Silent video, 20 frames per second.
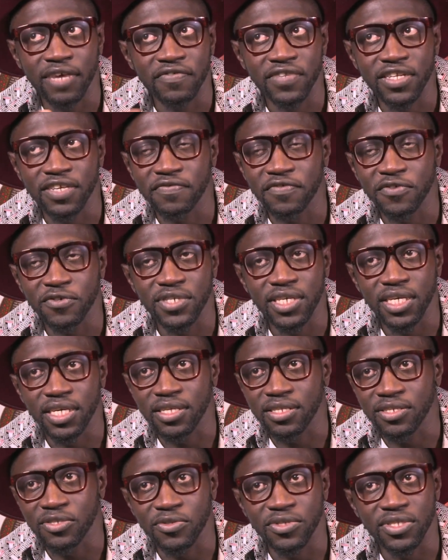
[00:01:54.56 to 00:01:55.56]
after a few
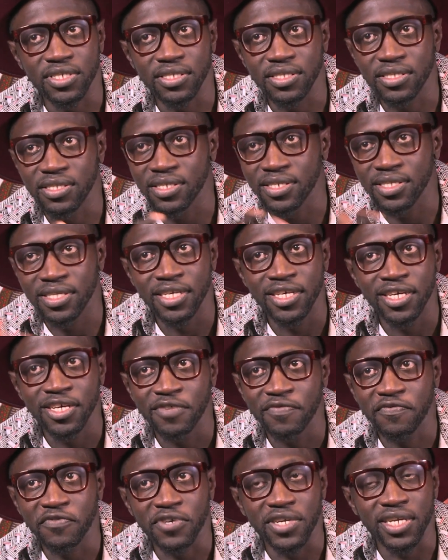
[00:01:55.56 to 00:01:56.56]
seconds, you just
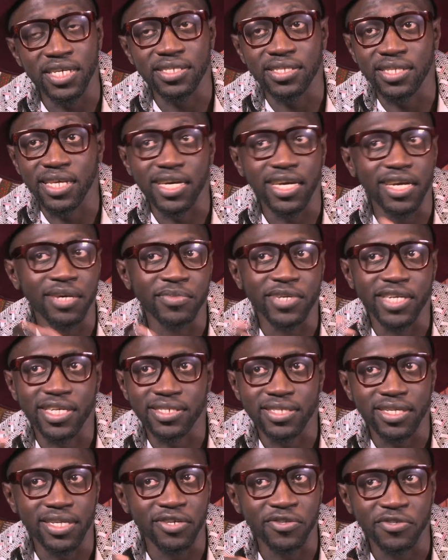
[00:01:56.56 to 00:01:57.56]
forget that. Forget
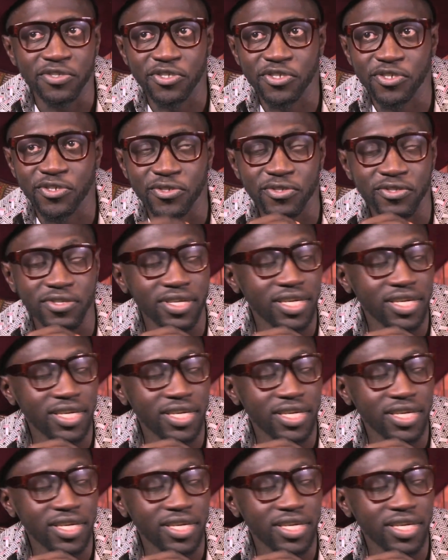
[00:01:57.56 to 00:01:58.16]
that even there.